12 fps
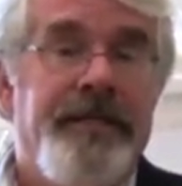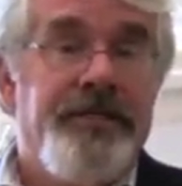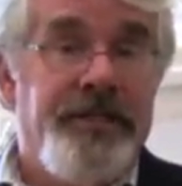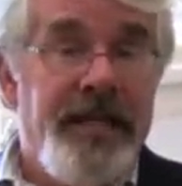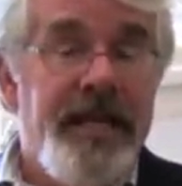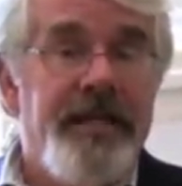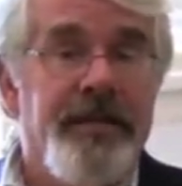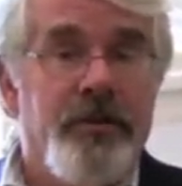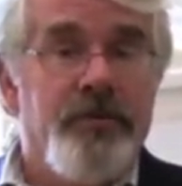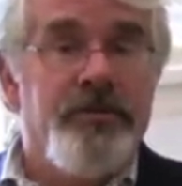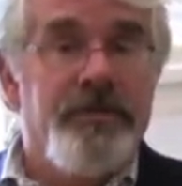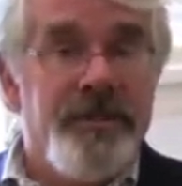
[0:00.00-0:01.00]
Today,
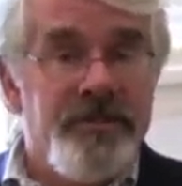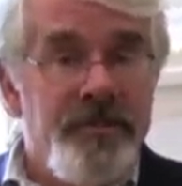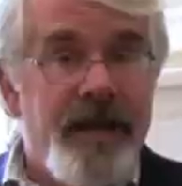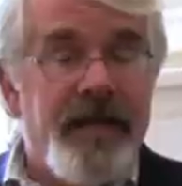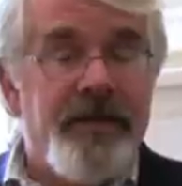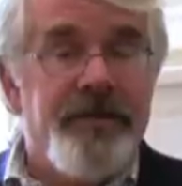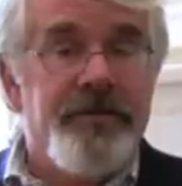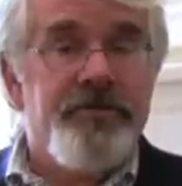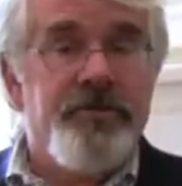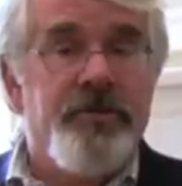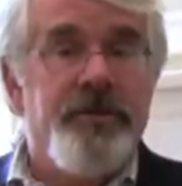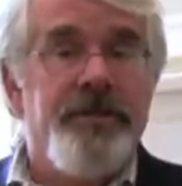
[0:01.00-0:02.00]
those inspiring
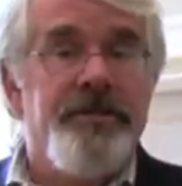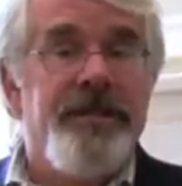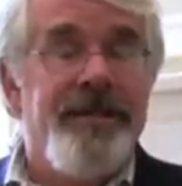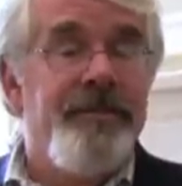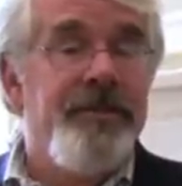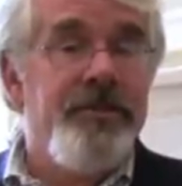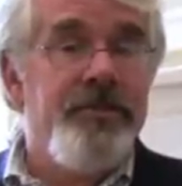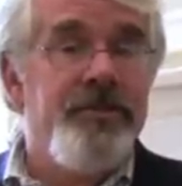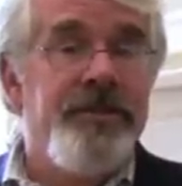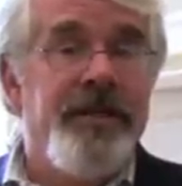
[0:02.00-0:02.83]
stories can be used